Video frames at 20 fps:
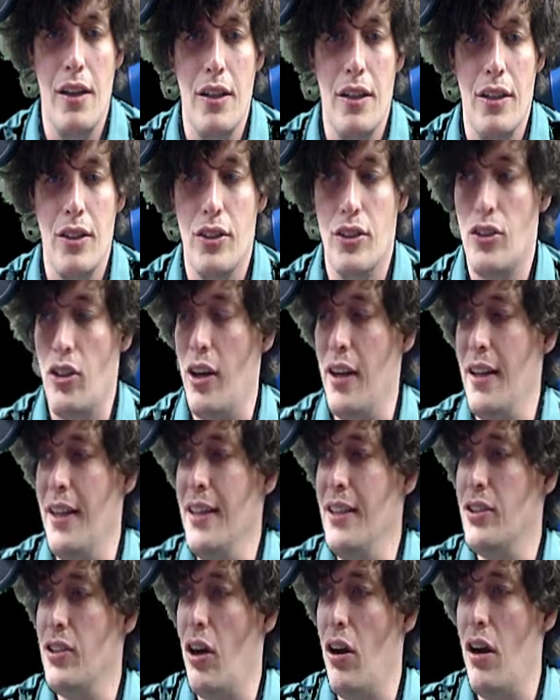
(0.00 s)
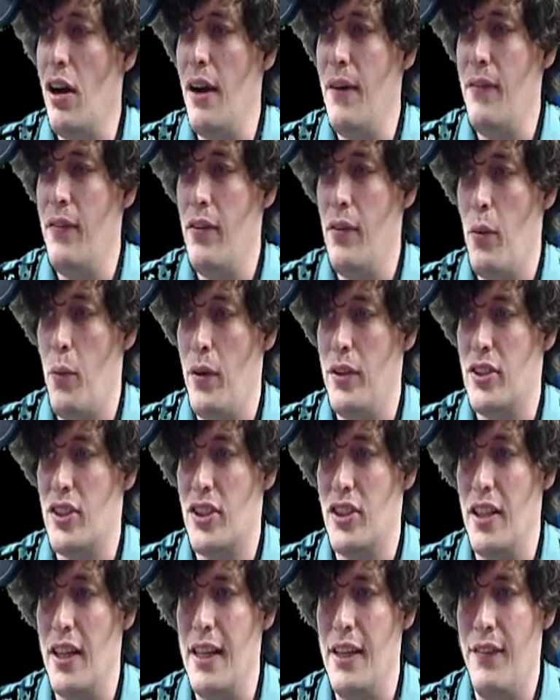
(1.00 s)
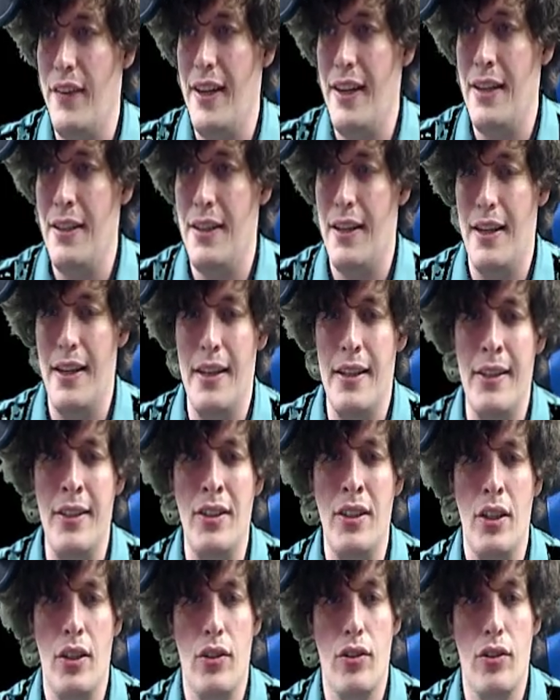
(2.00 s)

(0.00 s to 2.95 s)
Starting things off with Snivy is